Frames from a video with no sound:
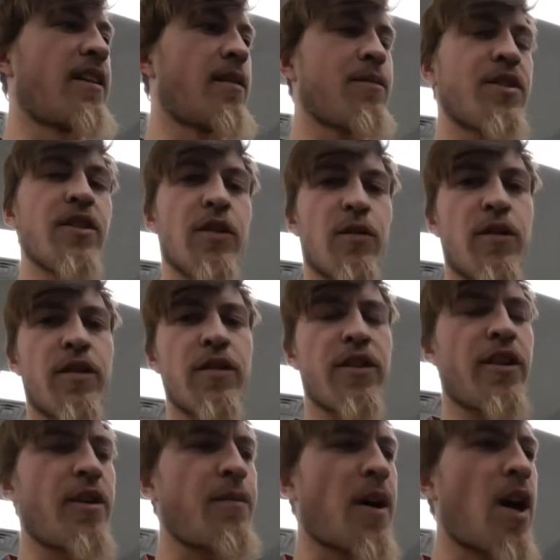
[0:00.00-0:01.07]
I'm still
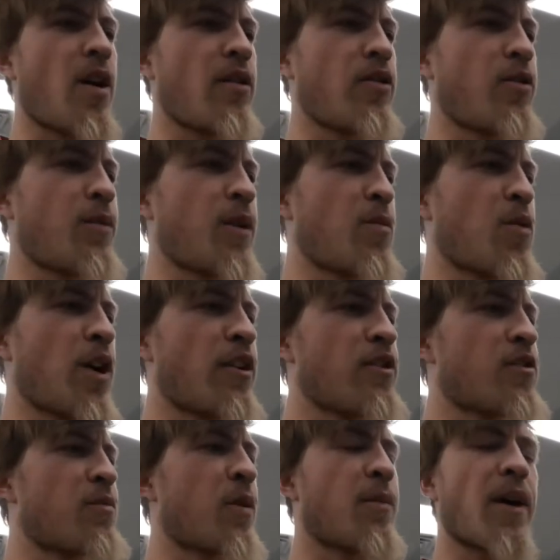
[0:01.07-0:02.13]
learning my aluminum
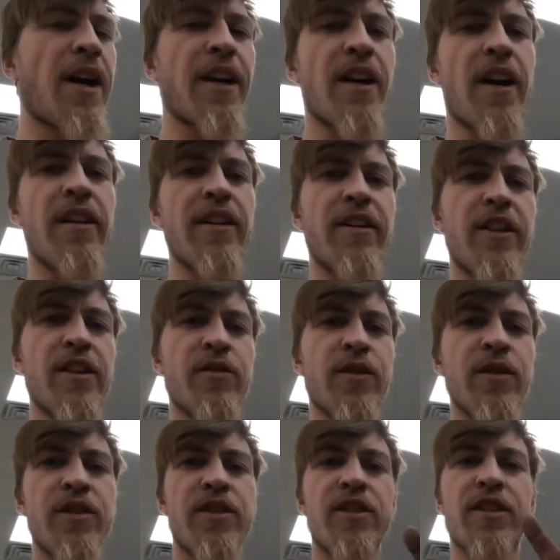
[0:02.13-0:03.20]
welds, but by golly, these
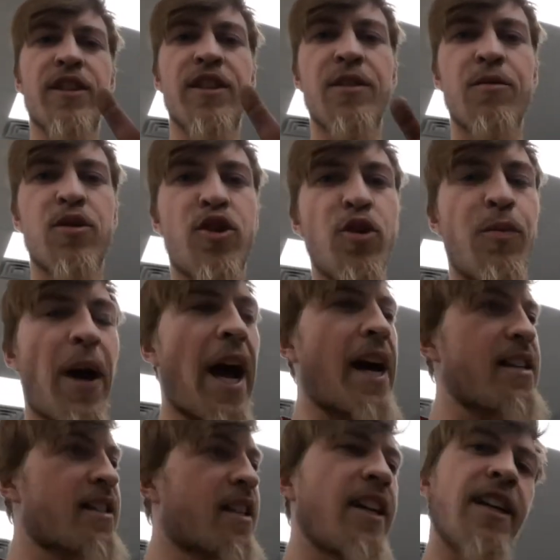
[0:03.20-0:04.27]
ones, 2
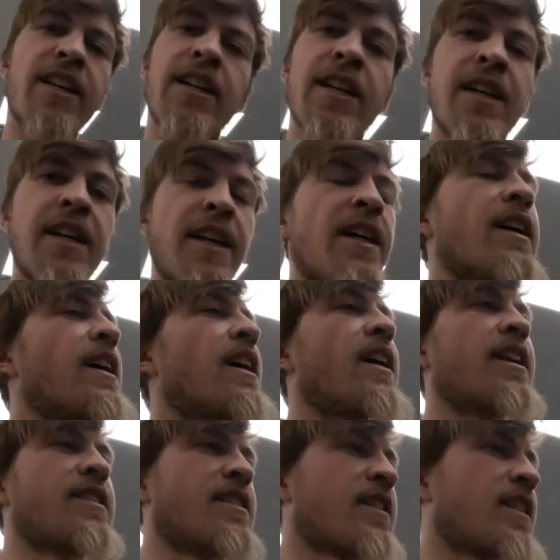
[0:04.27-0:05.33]
past it, it
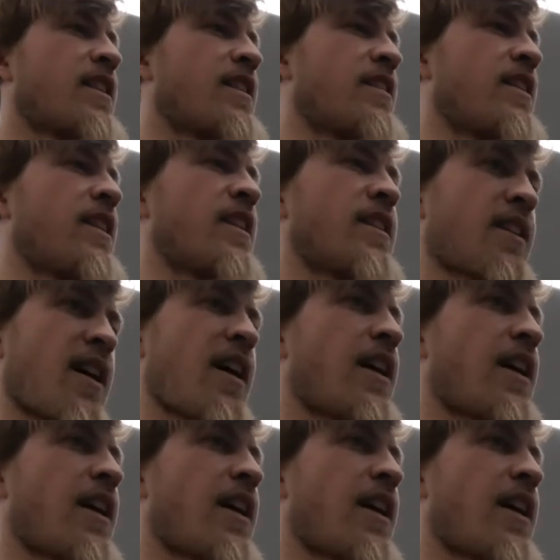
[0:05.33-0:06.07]
isn't gonna leak.